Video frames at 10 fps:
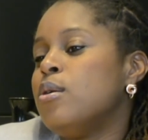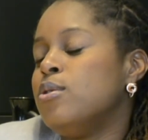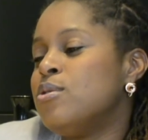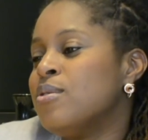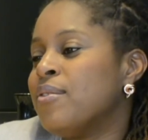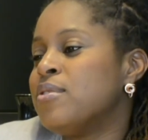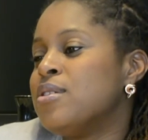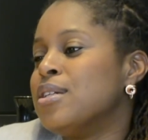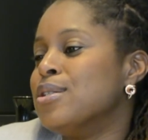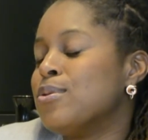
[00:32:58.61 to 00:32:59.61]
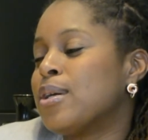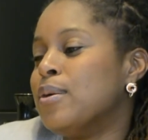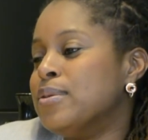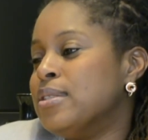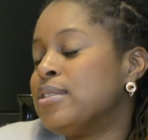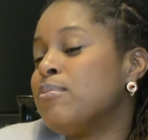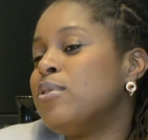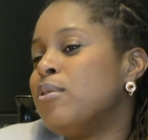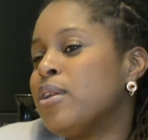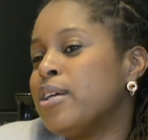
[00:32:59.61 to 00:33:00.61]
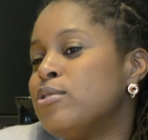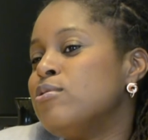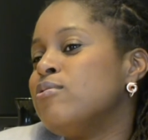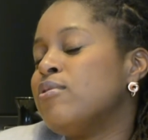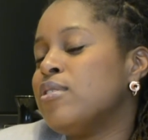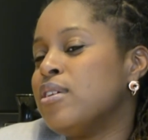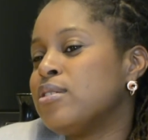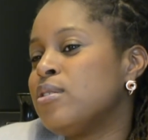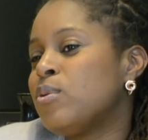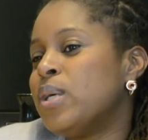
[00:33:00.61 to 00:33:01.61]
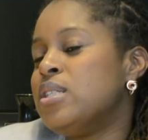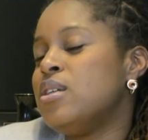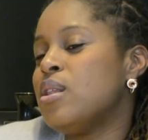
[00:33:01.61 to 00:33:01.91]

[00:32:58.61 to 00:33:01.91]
you do have to take into account, is this something you'd to do for the next 20,